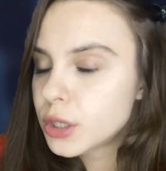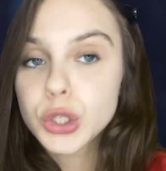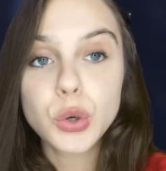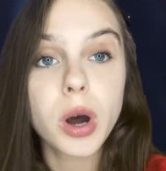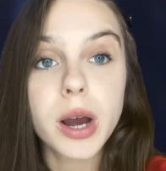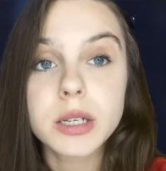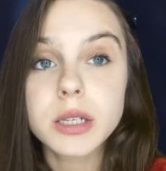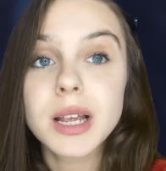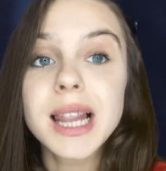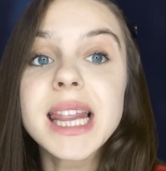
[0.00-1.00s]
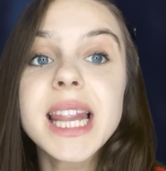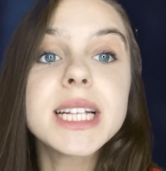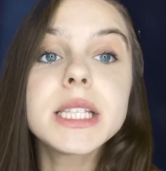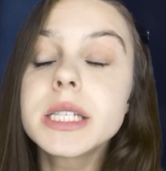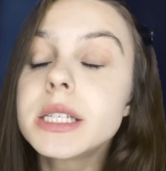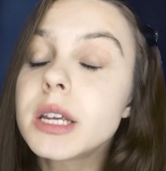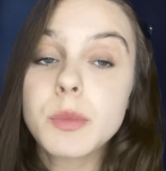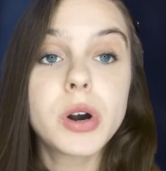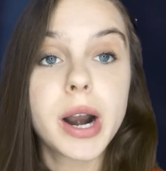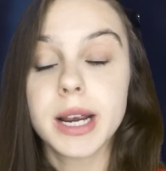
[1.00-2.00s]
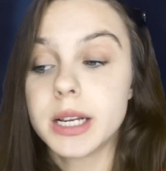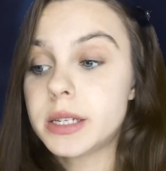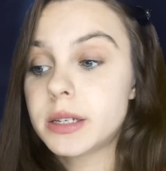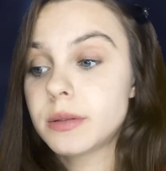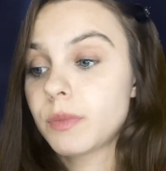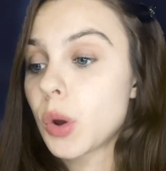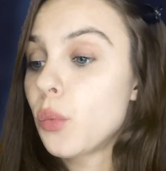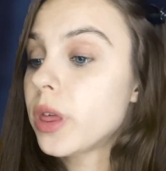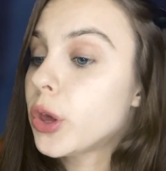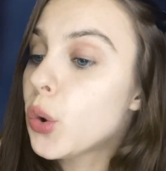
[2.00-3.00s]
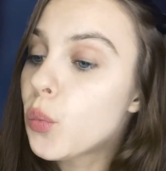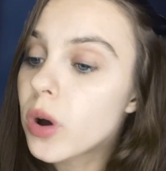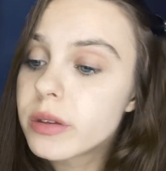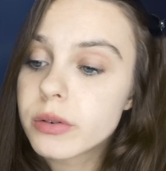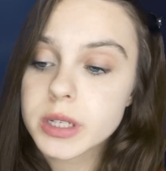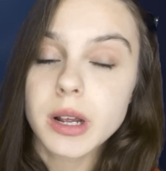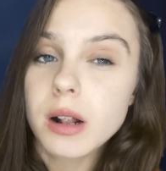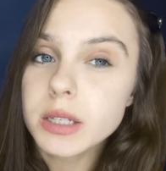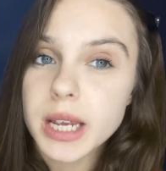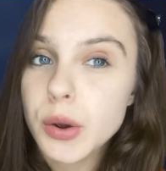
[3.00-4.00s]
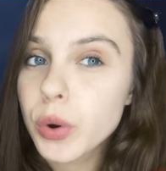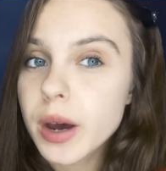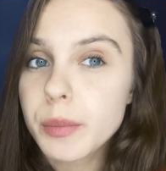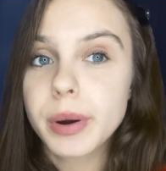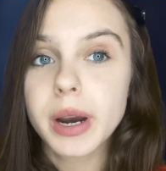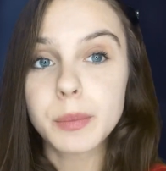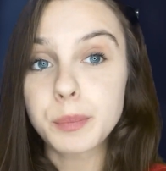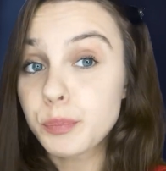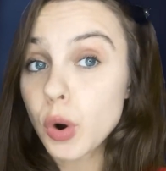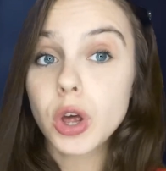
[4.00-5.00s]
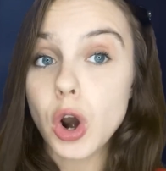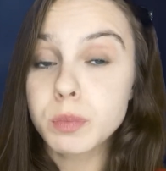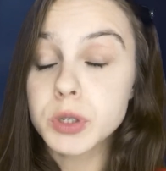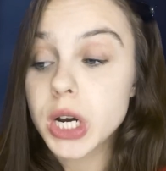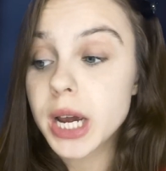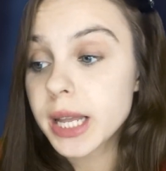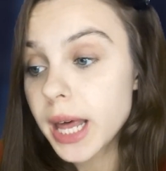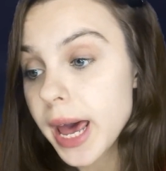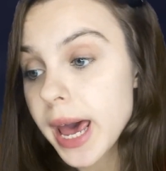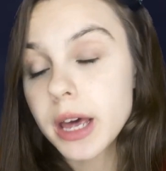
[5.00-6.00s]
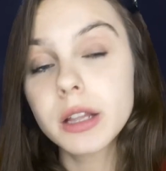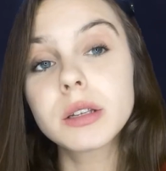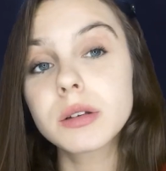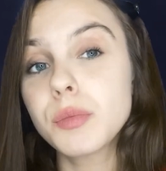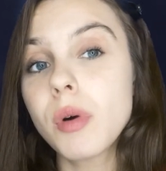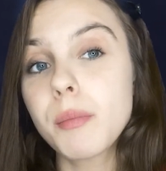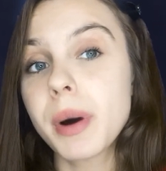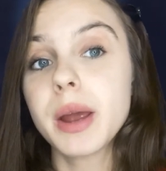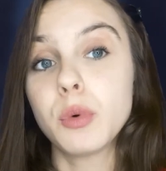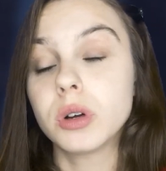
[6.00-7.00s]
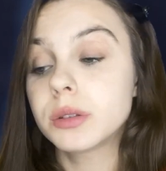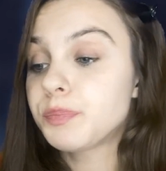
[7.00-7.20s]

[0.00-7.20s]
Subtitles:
So guys, let's summarize with you what the results if we compare pocket option and MyBot.